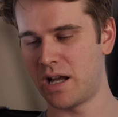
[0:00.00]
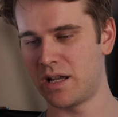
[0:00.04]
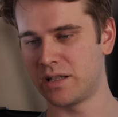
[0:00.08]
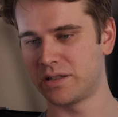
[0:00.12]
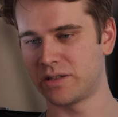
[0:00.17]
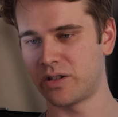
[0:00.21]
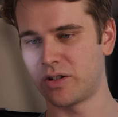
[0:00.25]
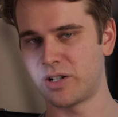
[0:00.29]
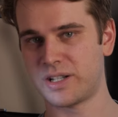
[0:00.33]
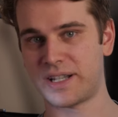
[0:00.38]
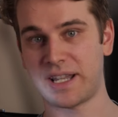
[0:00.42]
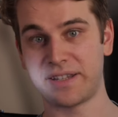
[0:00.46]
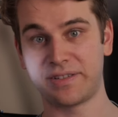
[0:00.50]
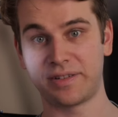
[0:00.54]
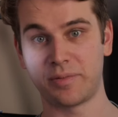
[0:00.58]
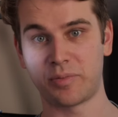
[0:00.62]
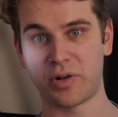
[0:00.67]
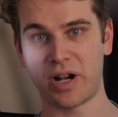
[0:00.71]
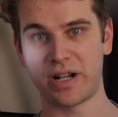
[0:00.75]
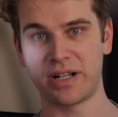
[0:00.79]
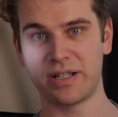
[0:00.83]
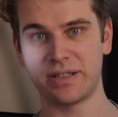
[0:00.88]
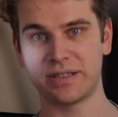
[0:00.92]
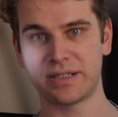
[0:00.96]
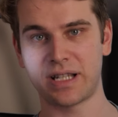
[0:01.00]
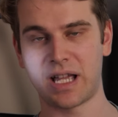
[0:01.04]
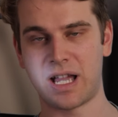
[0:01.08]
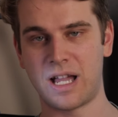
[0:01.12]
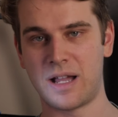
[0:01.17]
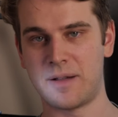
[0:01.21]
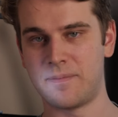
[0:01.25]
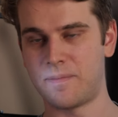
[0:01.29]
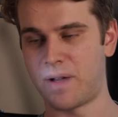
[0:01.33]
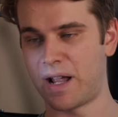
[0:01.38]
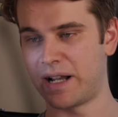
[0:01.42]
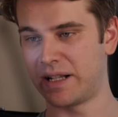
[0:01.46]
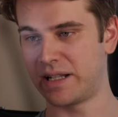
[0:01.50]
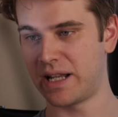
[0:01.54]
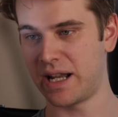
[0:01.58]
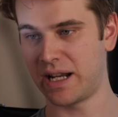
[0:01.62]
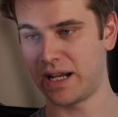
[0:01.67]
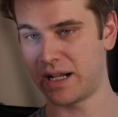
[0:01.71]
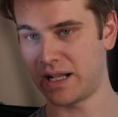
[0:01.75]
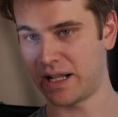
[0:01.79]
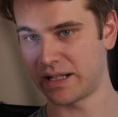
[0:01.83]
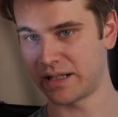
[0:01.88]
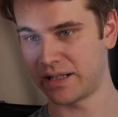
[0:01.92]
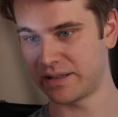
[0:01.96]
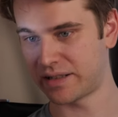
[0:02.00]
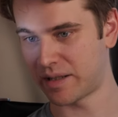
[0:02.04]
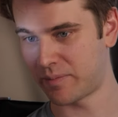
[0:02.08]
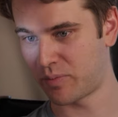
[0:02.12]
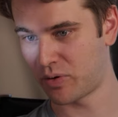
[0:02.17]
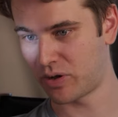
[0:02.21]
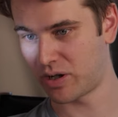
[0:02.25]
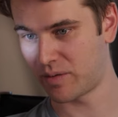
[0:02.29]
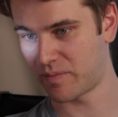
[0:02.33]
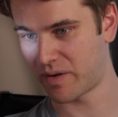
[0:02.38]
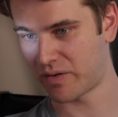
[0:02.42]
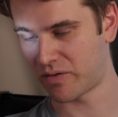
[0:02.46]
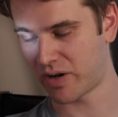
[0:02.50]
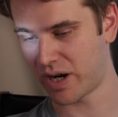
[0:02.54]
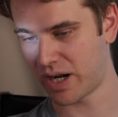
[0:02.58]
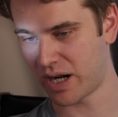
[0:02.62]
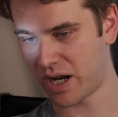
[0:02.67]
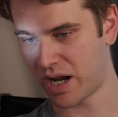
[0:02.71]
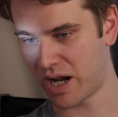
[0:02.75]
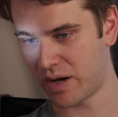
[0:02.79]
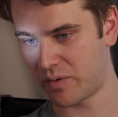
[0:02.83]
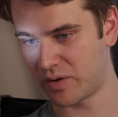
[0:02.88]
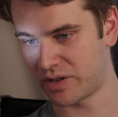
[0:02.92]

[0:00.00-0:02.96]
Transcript: so to test the brightness, I take it like this. I put it in my right eye,